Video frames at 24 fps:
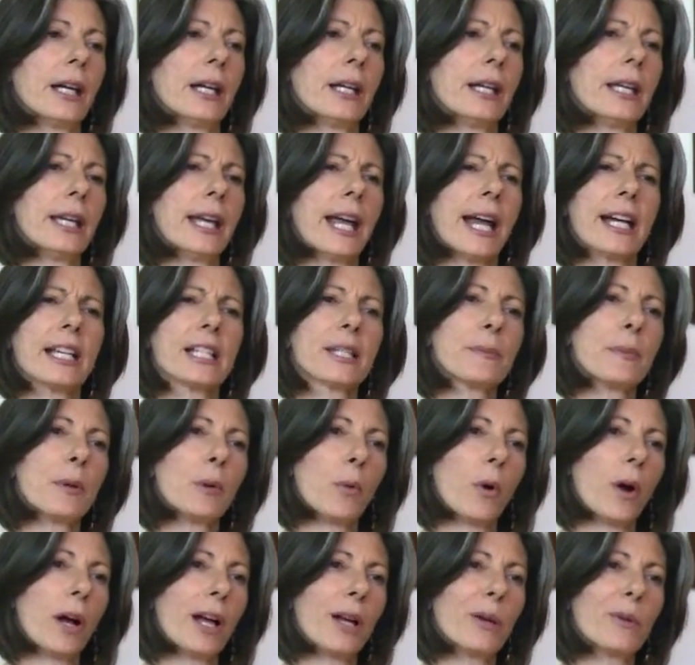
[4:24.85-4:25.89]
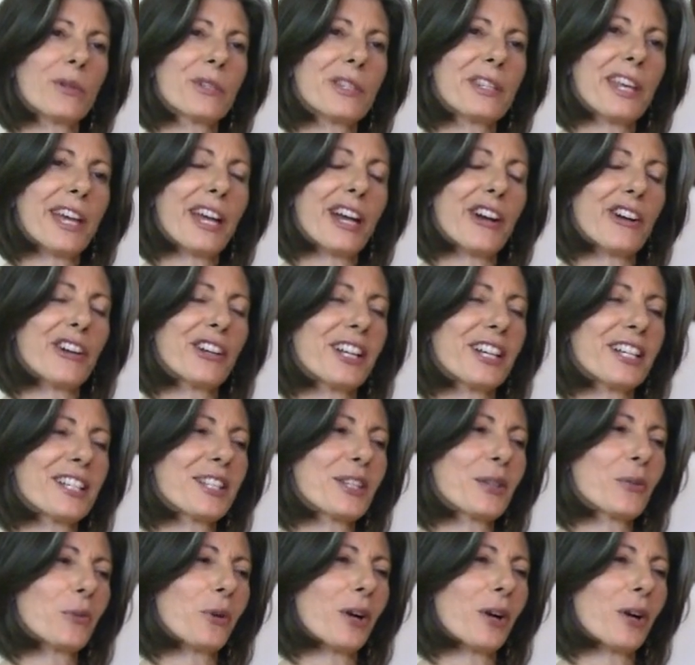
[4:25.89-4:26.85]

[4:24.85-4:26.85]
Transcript: he asked me why I was there, and I said,